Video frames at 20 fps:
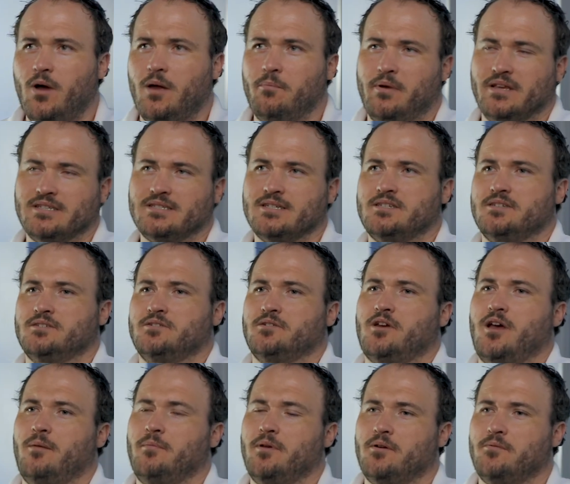why businesses are
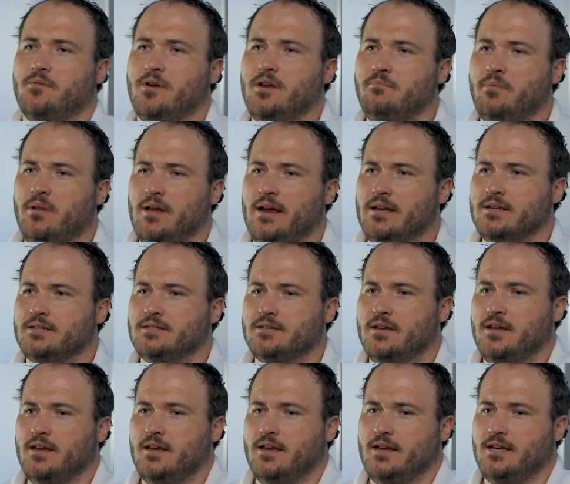coming to RingPlan
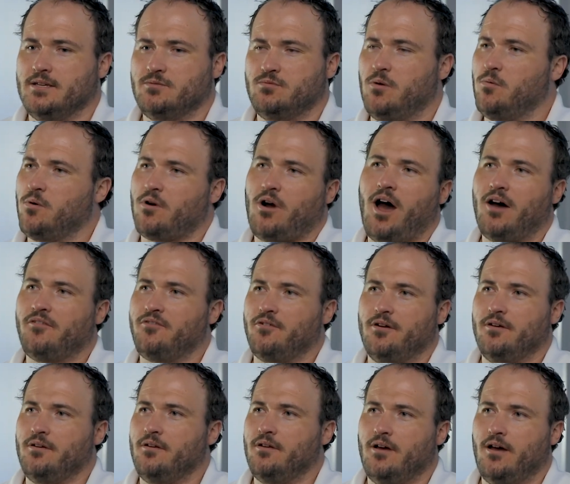is what we're
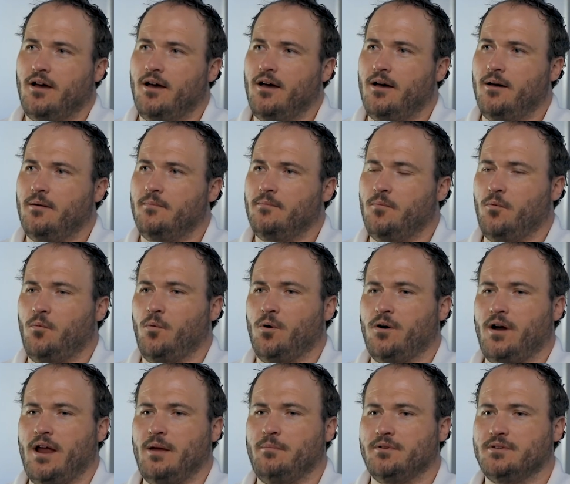offering.
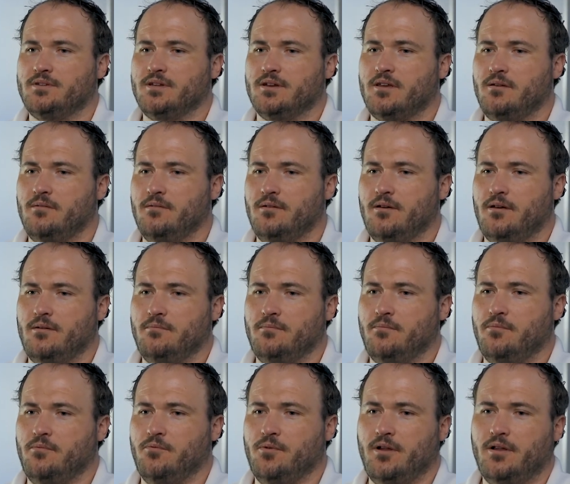We're able to
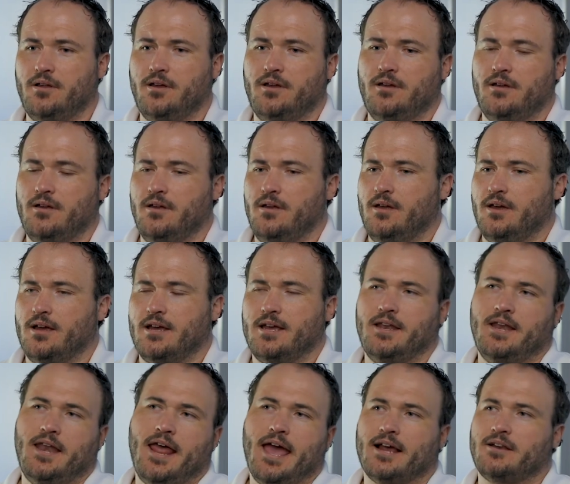really
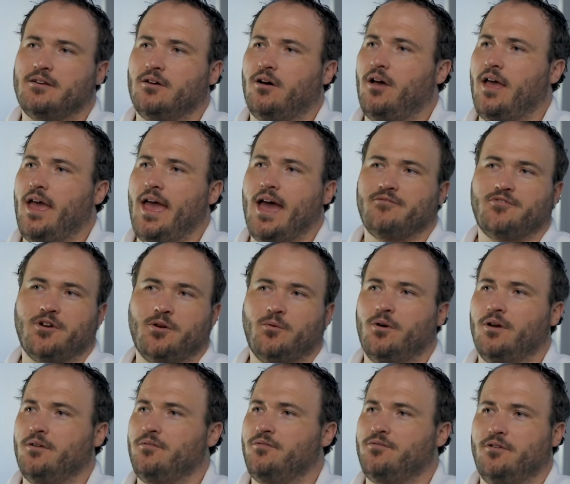connect
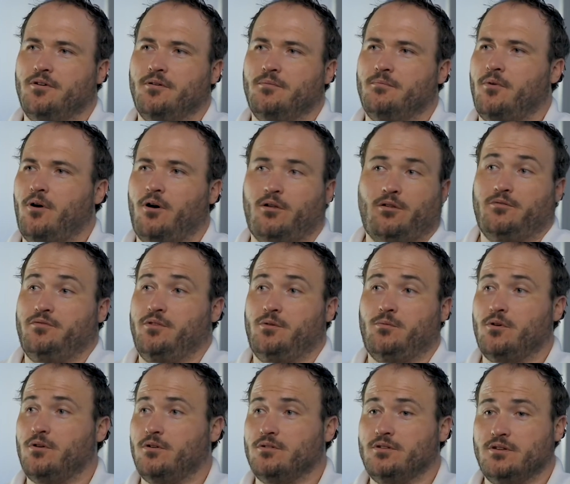everyone from all over the
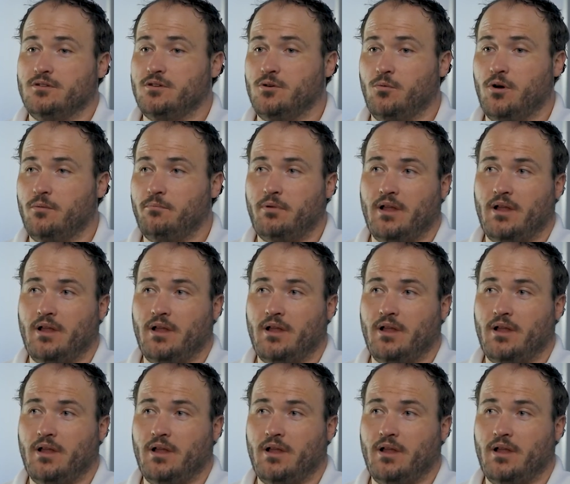world into one